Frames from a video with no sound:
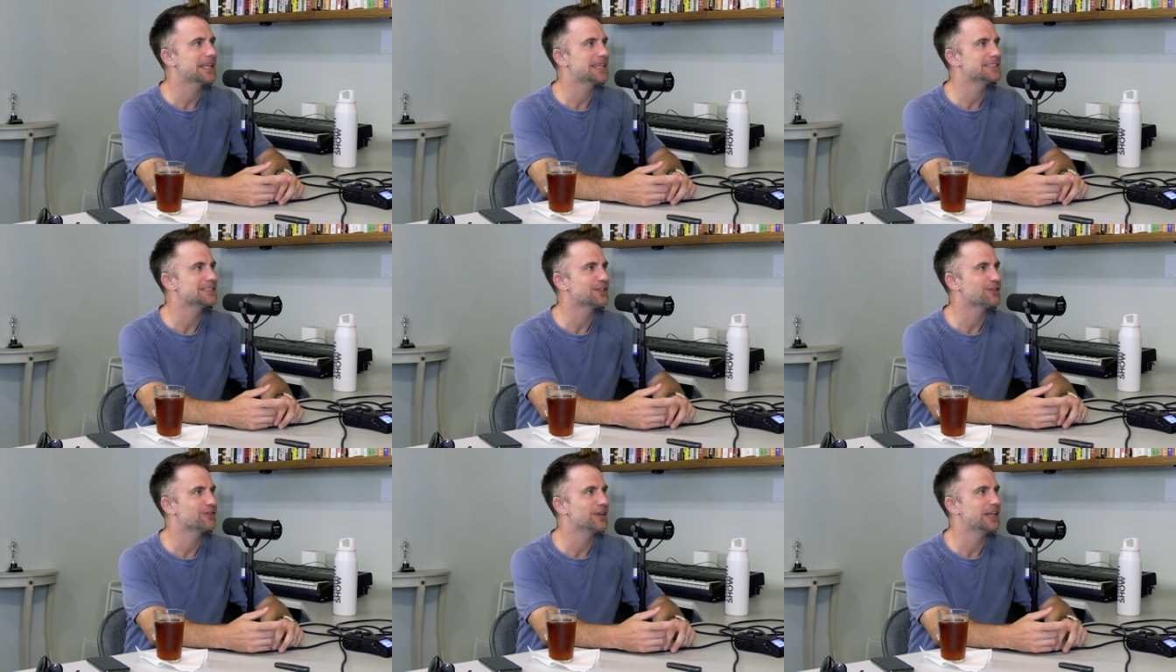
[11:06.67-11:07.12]

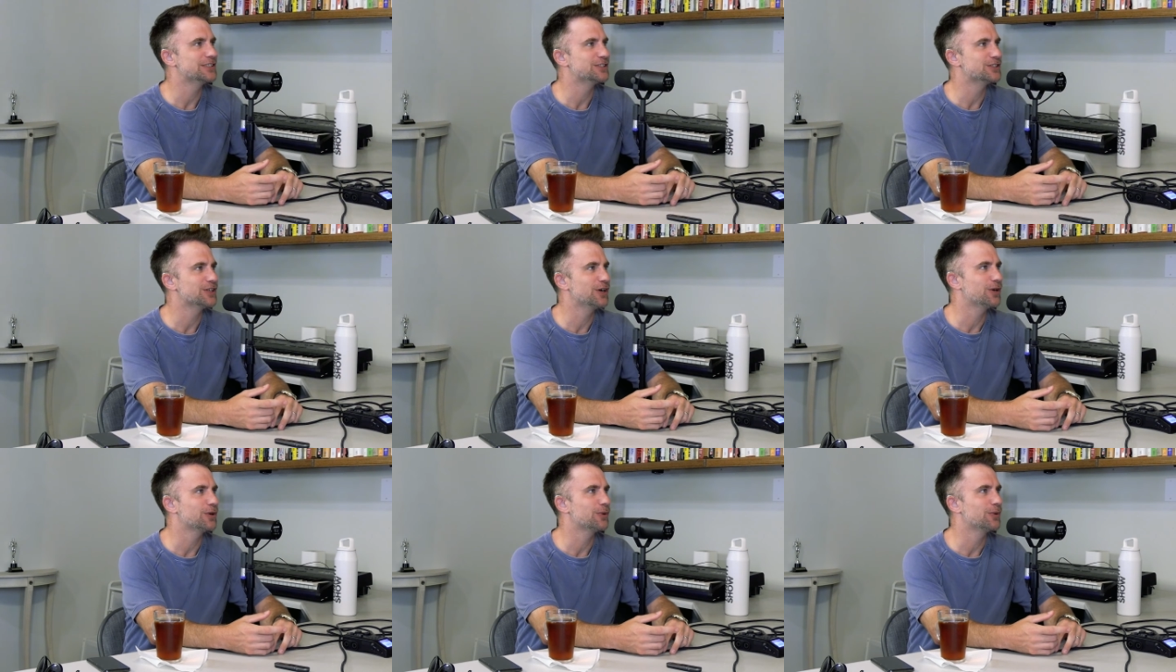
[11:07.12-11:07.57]
has a great
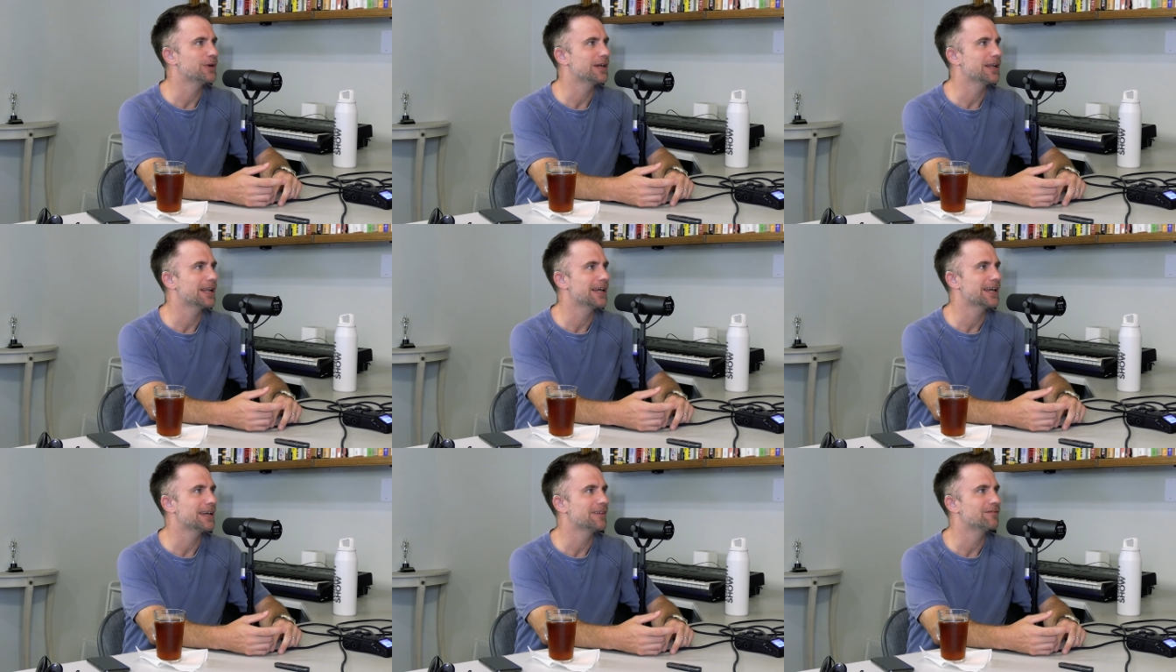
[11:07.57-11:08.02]
joke where,
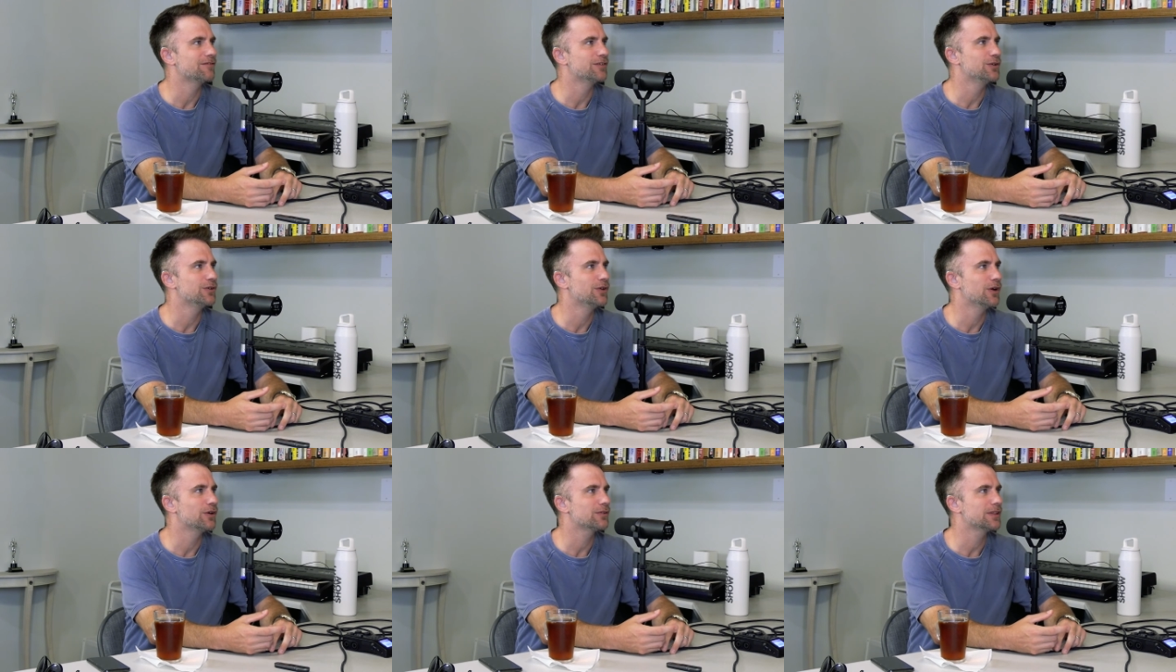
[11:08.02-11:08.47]
like, if
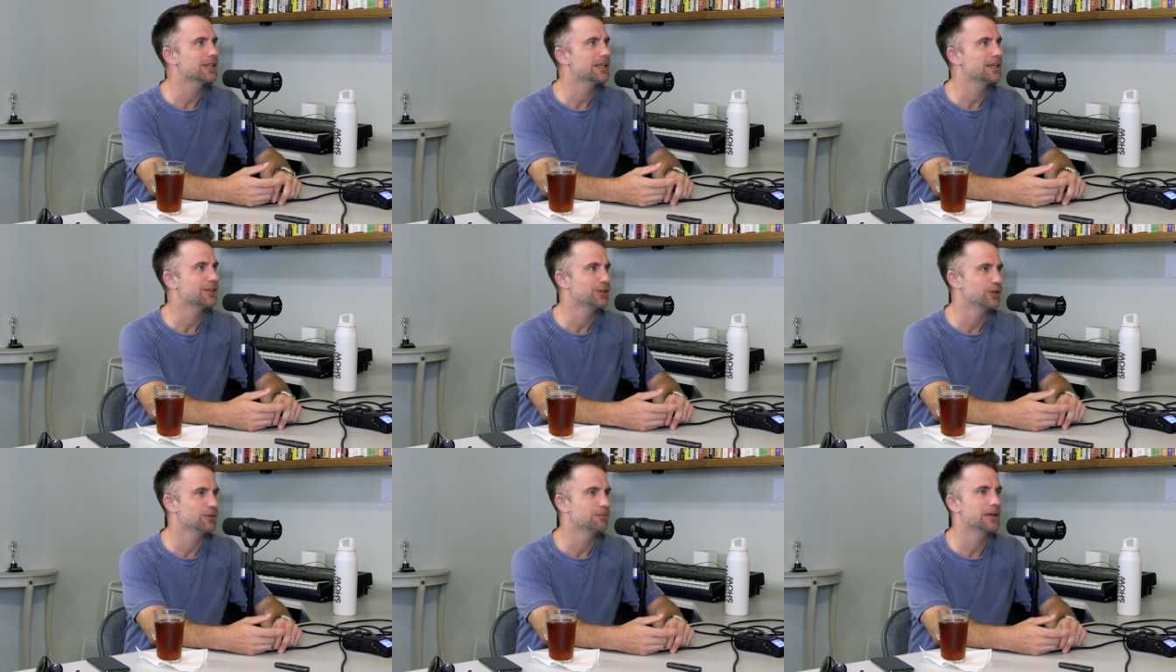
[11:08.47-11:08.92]
you don't
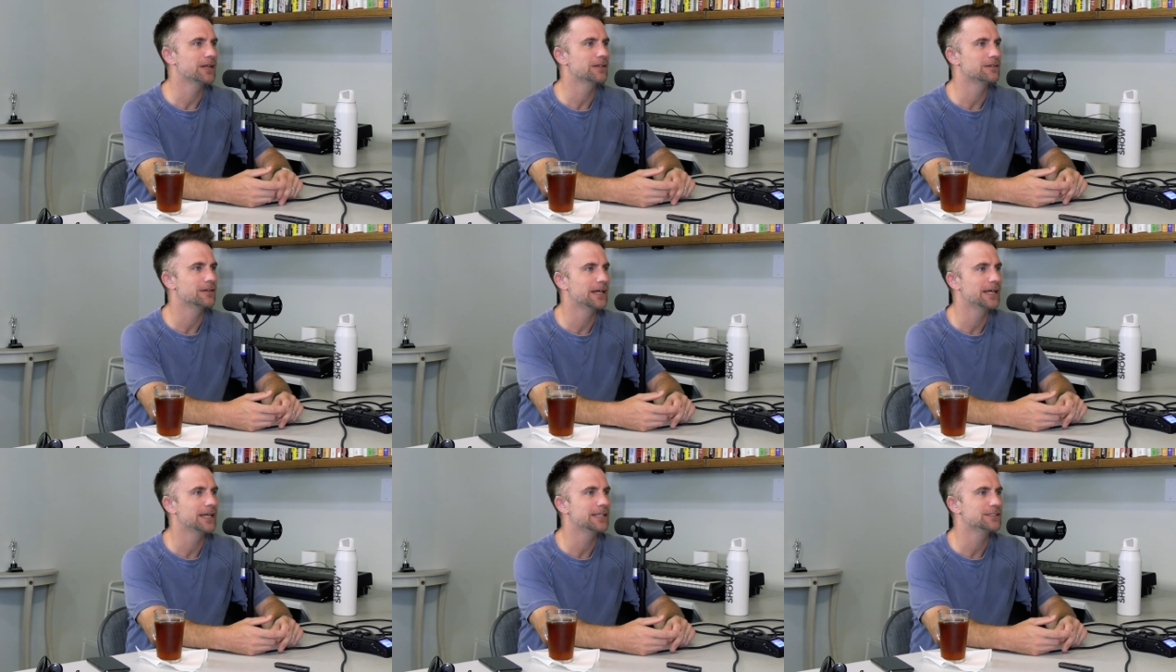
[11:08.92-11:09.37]
think you're
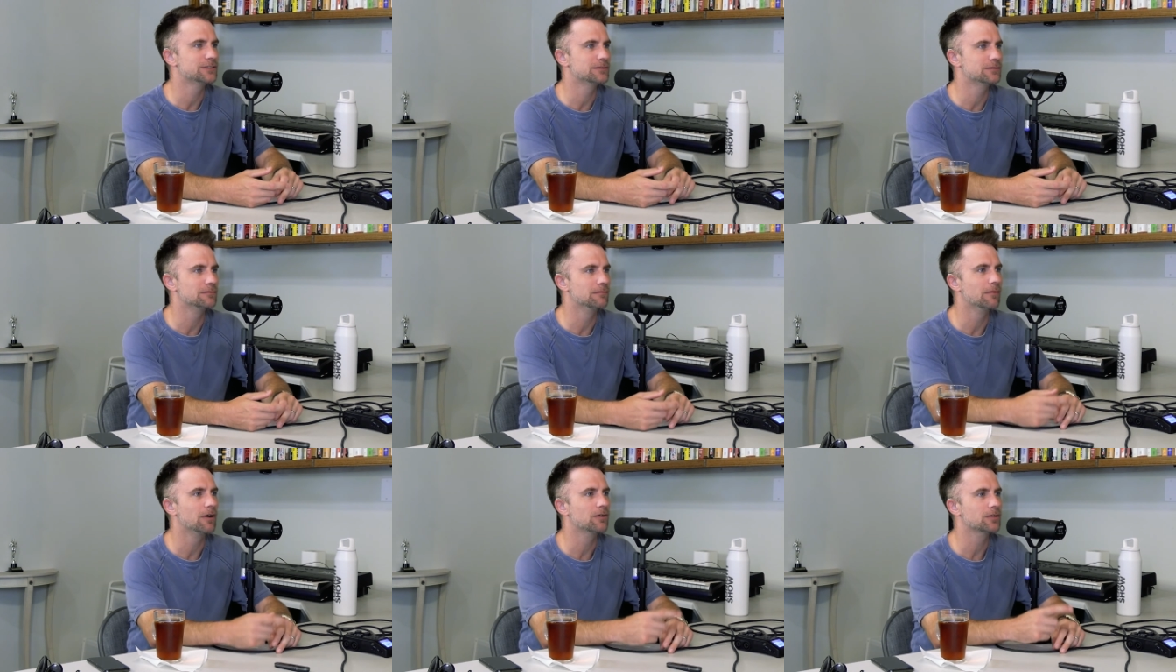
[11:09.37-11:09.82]

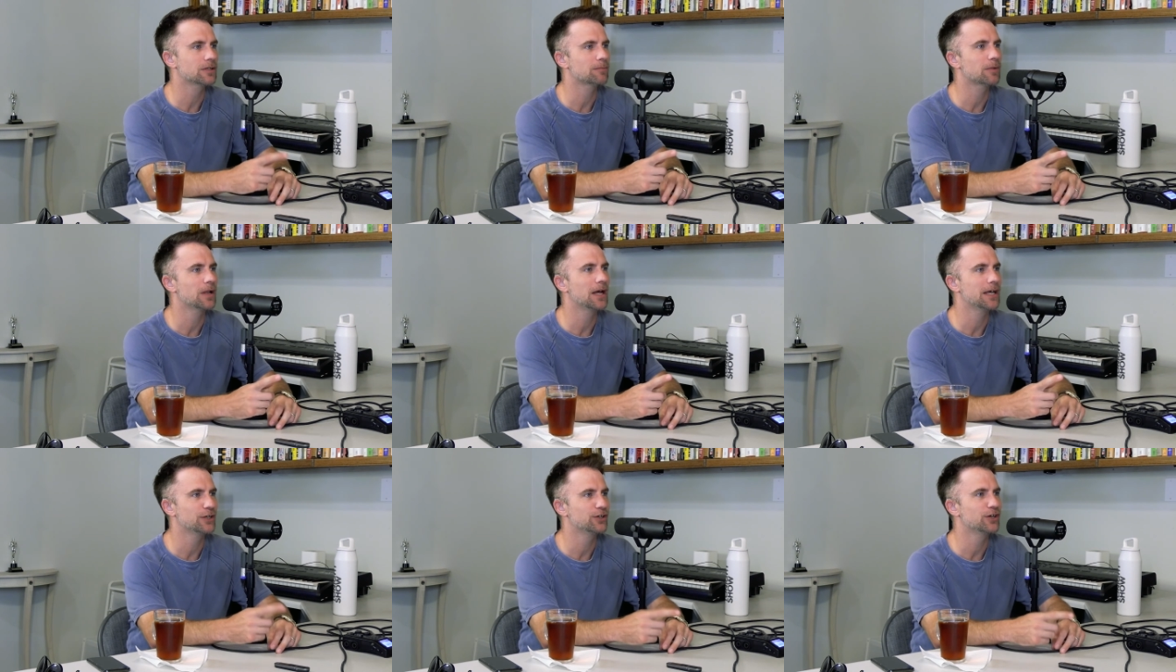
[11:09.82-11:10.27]
middle-aged,
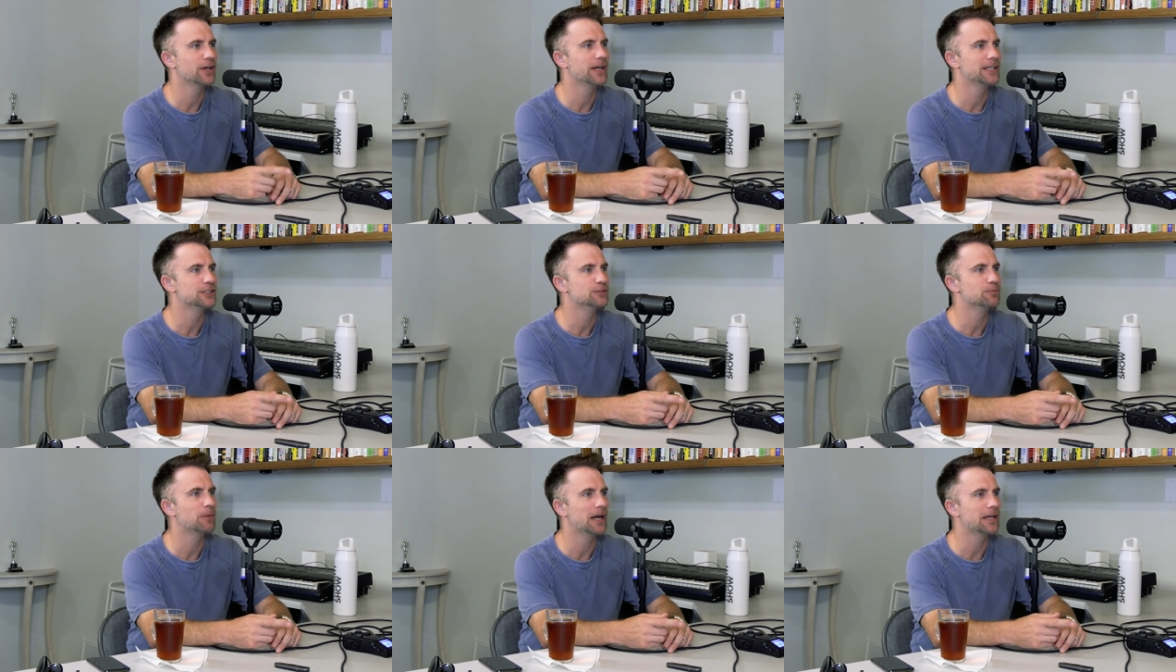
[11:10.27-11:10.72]
multiply your
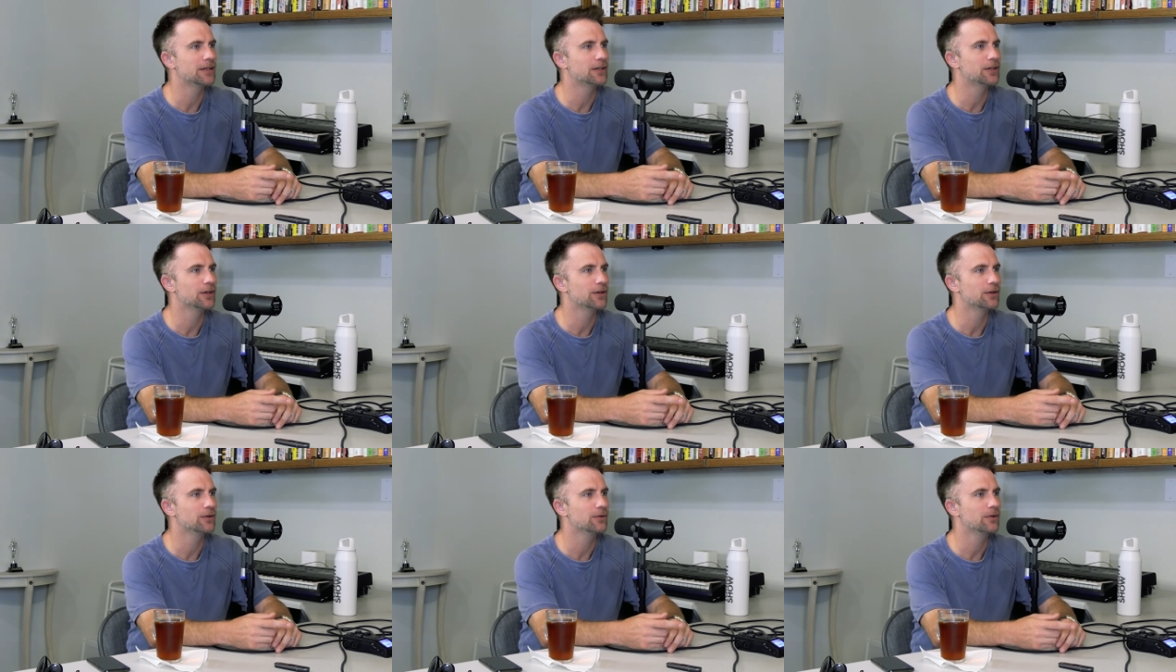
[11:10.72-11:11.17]
age by
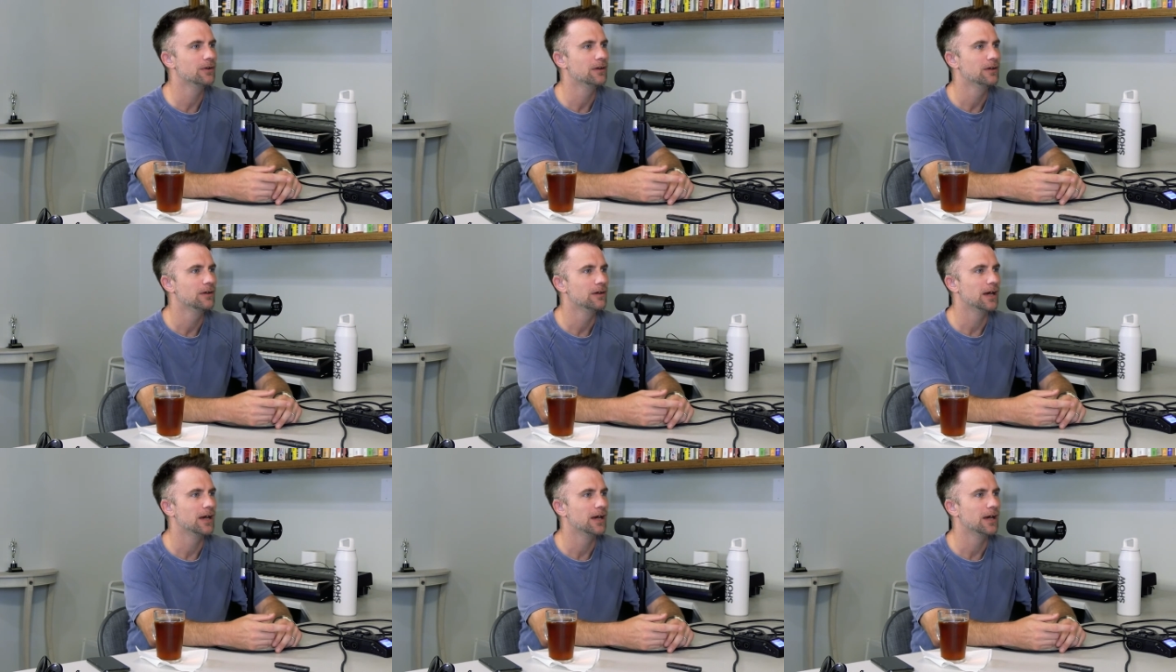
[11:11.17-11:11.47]
2,